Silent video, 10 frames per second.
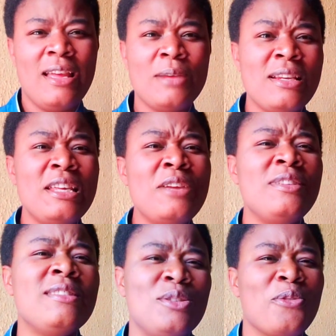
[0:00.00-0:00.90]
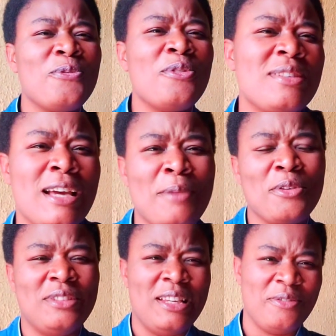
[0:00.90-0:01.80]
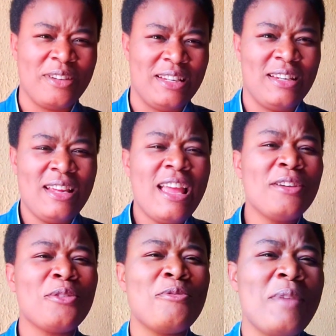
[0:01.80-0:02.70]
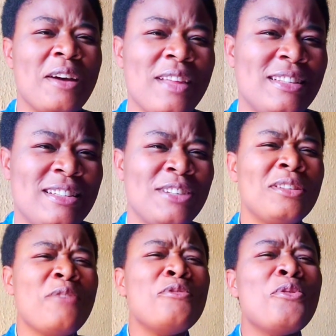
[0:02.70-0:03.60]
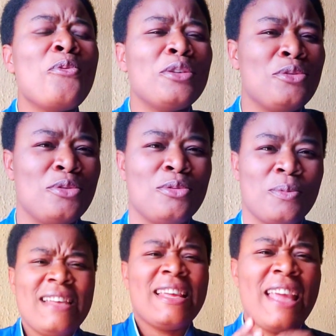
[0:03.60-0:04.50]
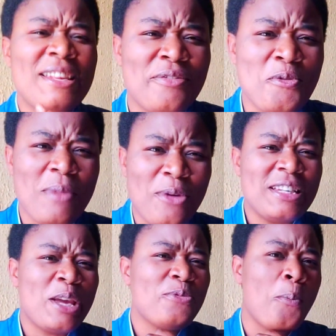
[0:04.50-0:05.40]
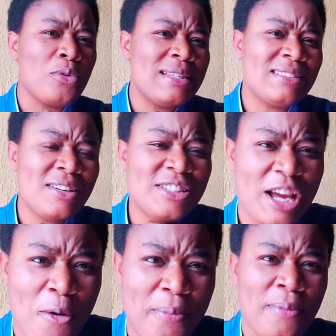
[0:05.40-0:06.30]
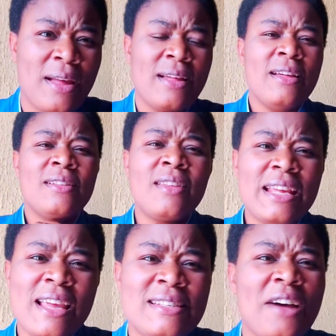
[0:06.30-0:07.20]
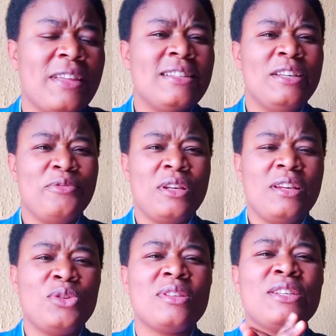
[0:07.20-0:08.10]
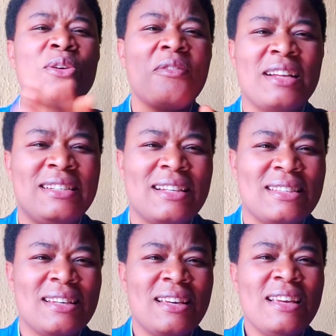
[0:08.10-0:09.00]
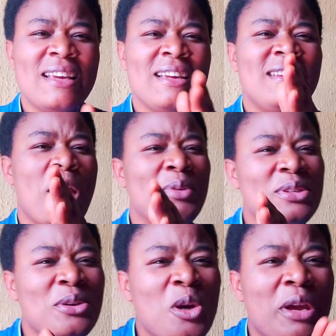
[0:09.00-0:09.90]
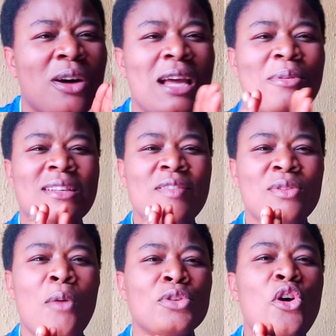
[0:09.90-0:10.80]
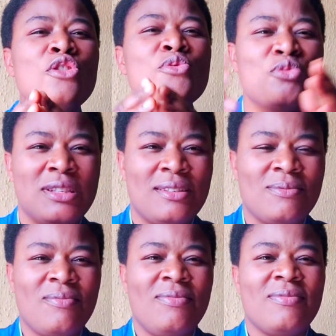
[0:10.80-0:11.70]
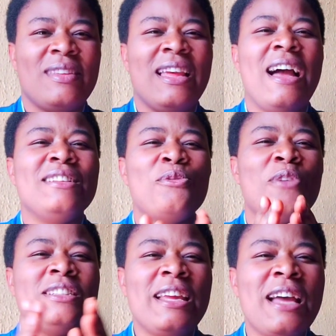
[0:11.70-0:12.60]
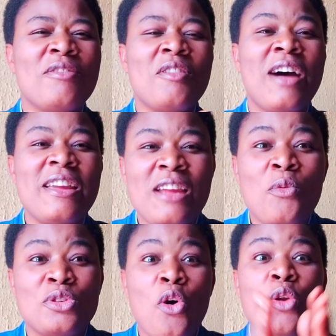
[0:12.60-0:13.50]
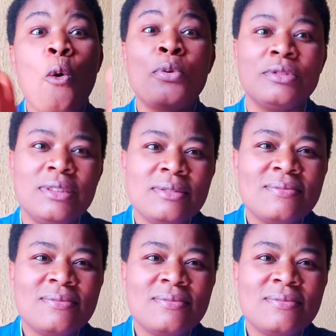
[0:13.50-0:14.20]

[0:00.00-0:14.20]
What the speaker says: Especially if this is your first time of delivery. A lot of women after discharge don't even know what to do. There's a case of a woman where she came for postnatal checkup. 3 days after delivery, it was discovered that the episiotomy cord that was given to her was all loose, and the vagina and vulva area was all opened.